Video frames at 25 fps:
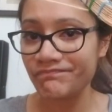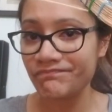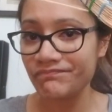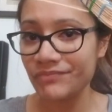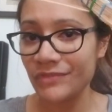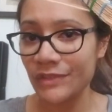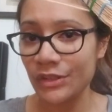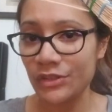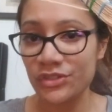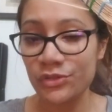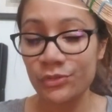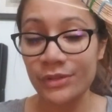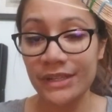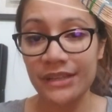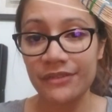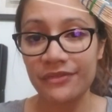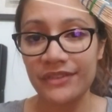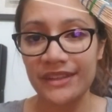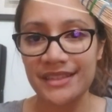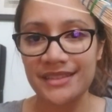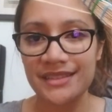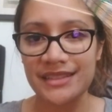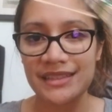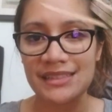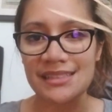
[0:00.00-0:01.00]
those quick
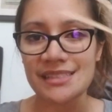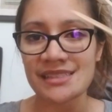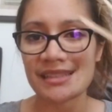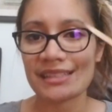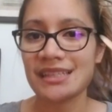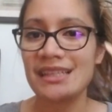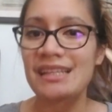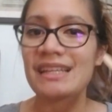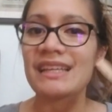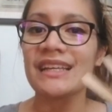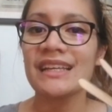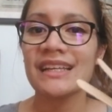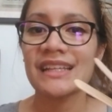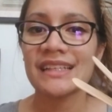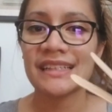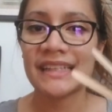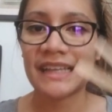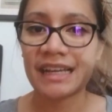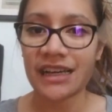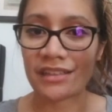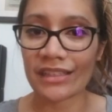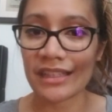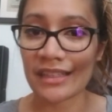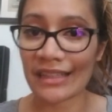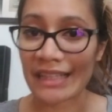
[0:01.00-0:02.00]
fixes.
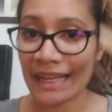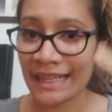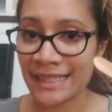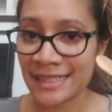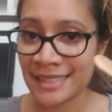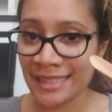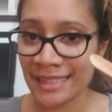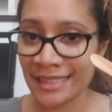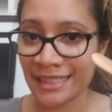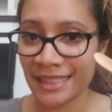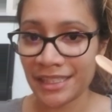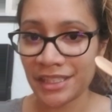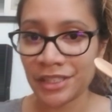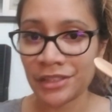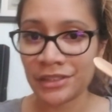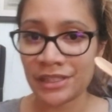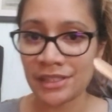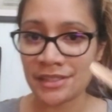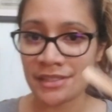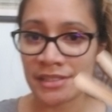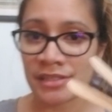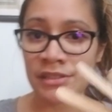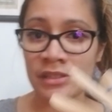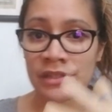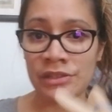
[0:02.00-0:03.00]
Now the last thing that you
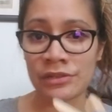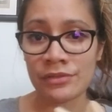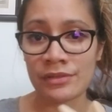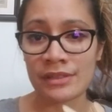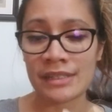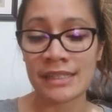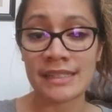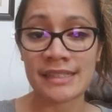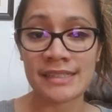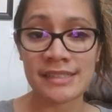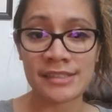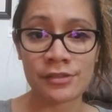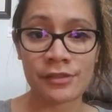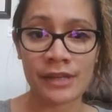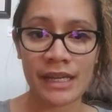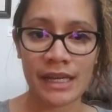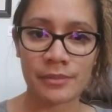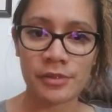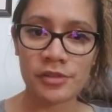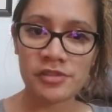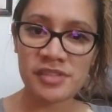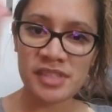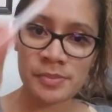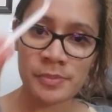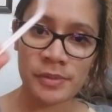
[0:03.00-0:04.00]
need to do is to grab
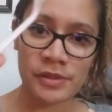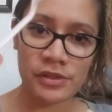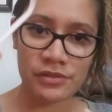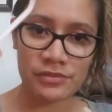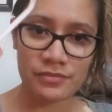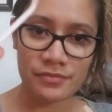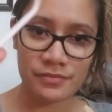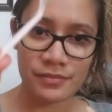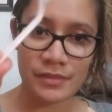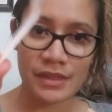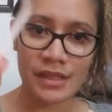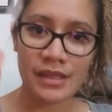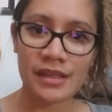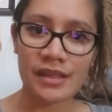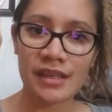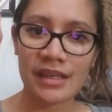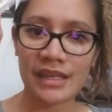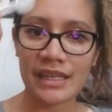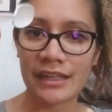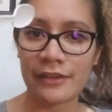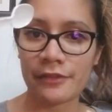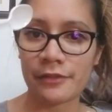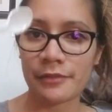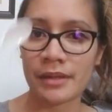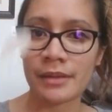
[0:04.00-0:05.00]
your spoon.
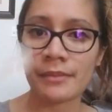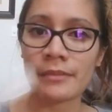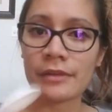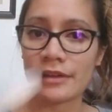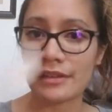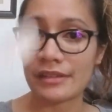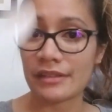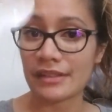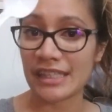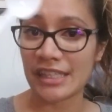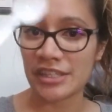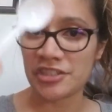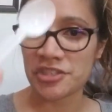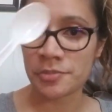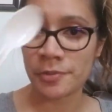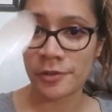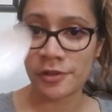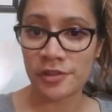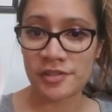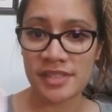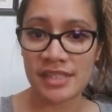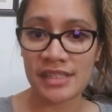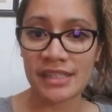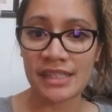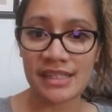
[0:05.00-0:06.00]
And remember, each
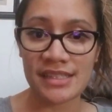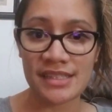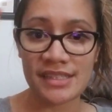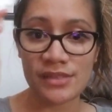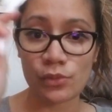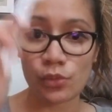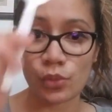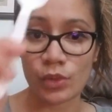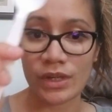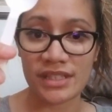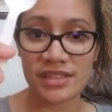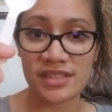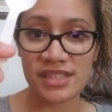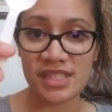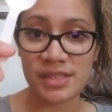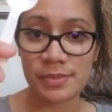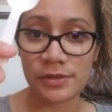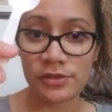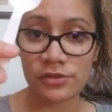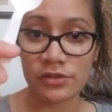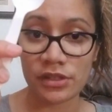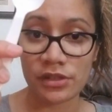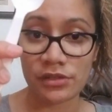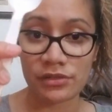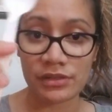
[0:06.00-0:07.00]
person gets 1
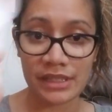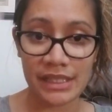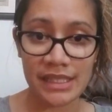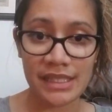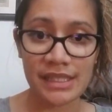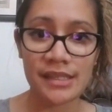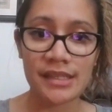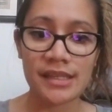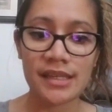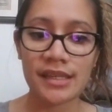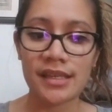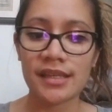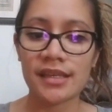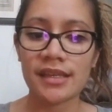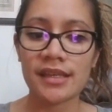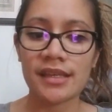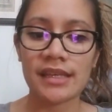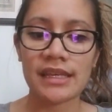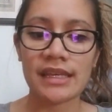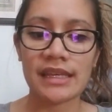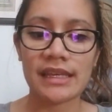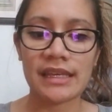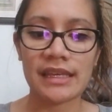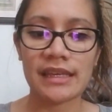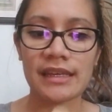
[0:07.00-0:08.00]
spoon only.
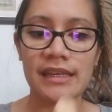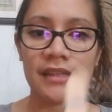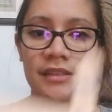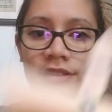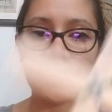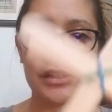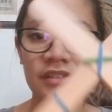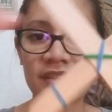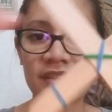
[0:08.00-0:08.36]
And you